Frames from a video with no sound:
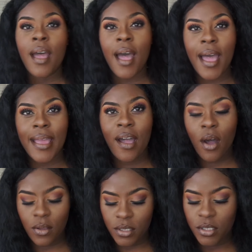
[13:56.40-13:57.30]
I
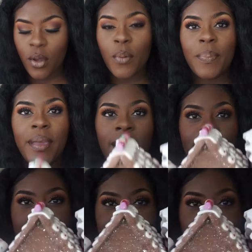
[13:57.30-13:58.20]
also
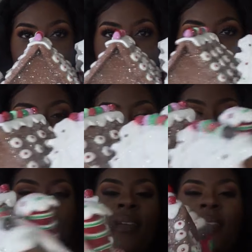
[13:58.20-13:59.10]
picked up
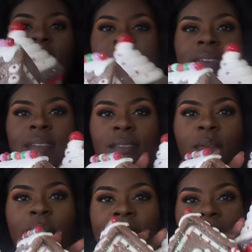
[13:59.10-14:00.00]
this,
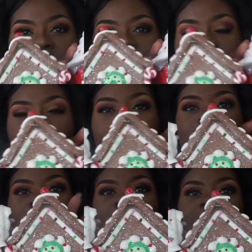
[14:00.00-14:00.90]
oh, I had it
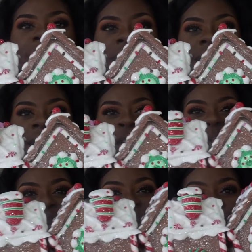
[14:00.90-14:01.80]
backwards. This
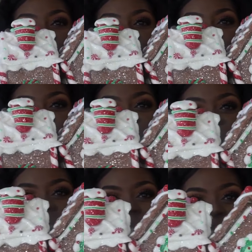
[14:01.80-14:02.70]
little gingerbread